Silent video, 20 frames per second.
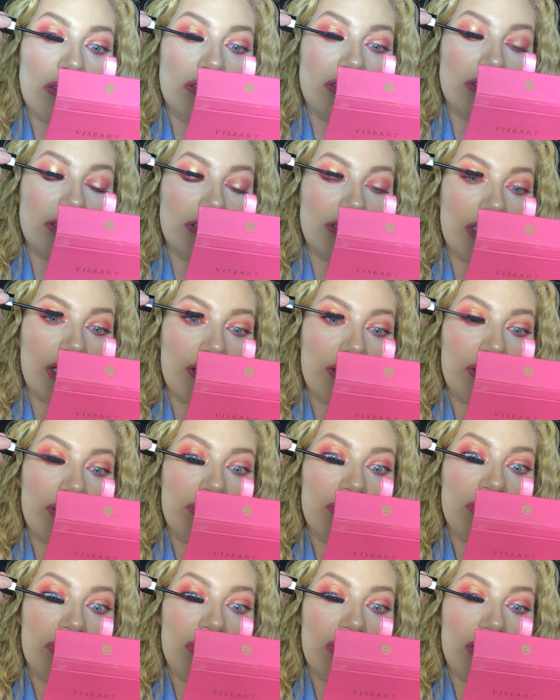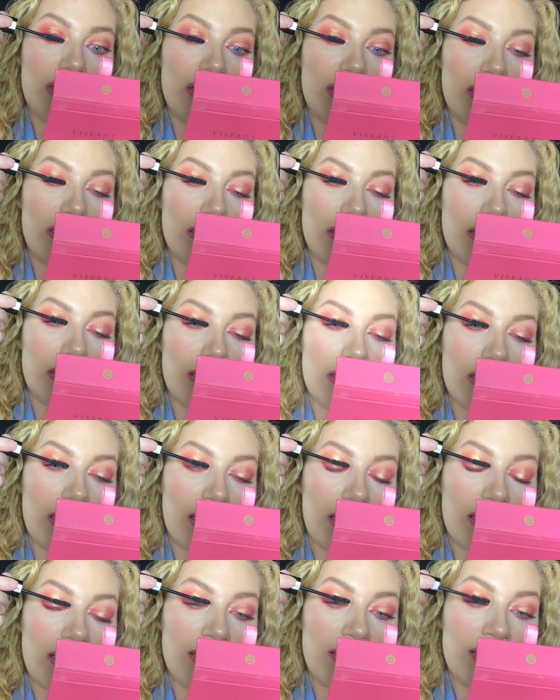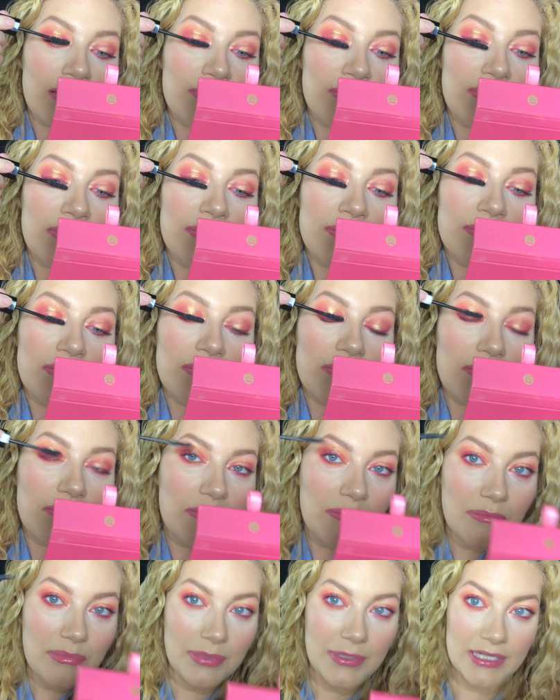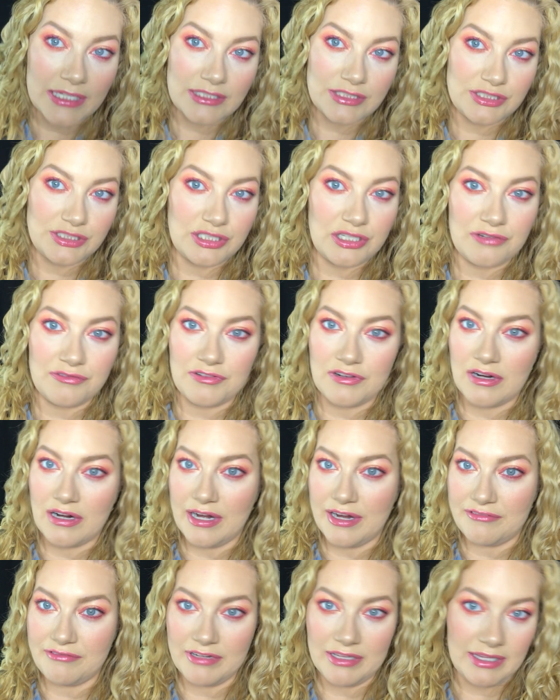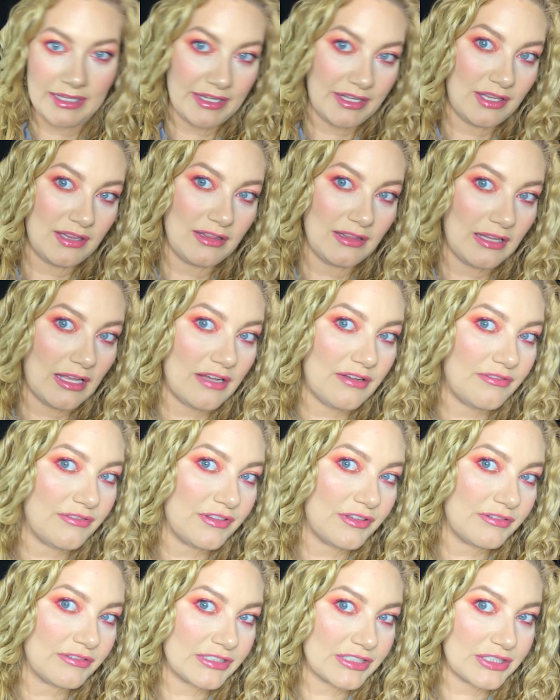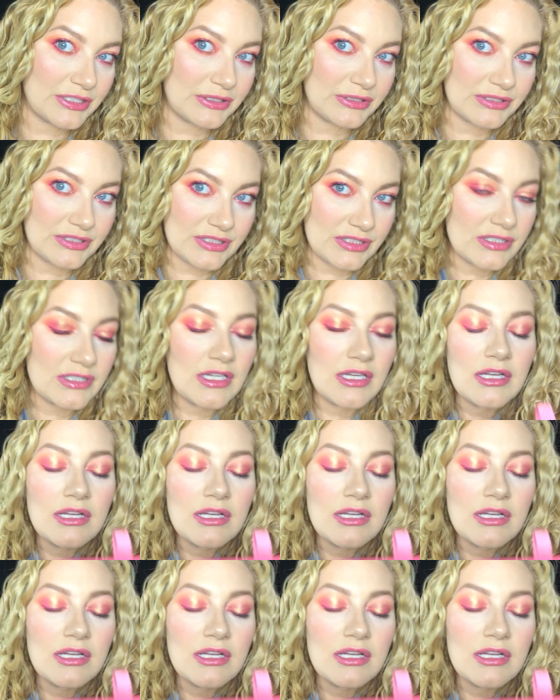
So, but so far I really love the results.